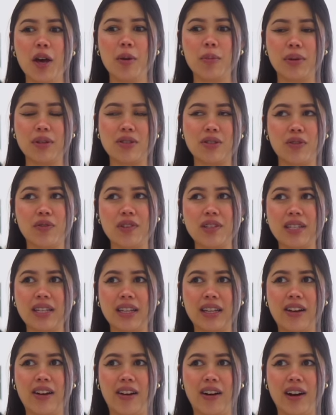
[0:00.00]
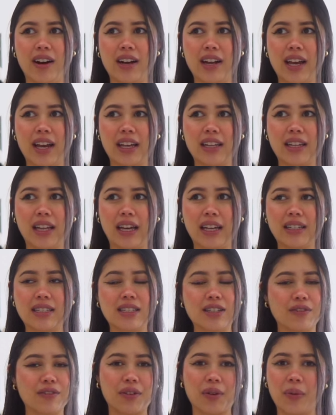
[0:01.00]
but so physically hard in like
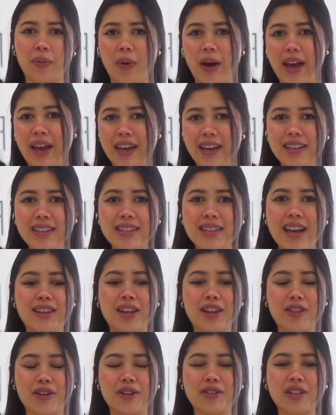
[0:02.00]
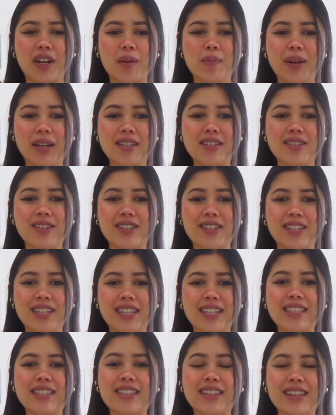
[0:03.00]
different ways the third trimester
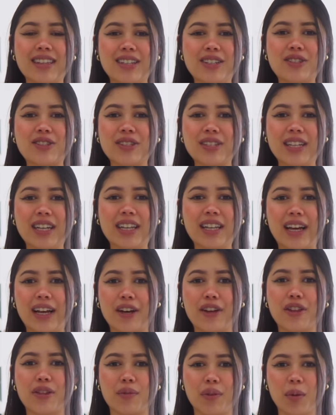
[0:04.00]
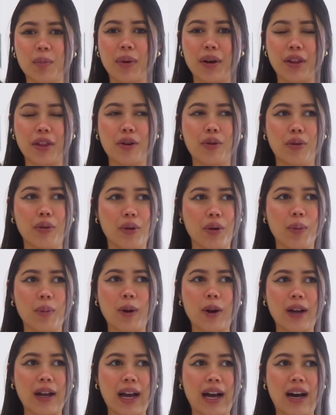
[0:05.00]
is literally like a three month core
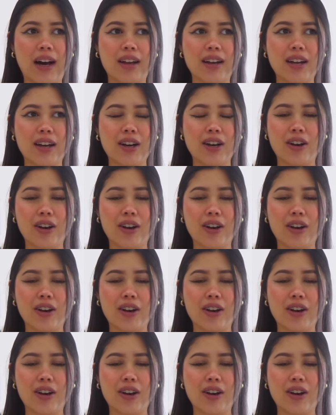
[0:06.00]
workout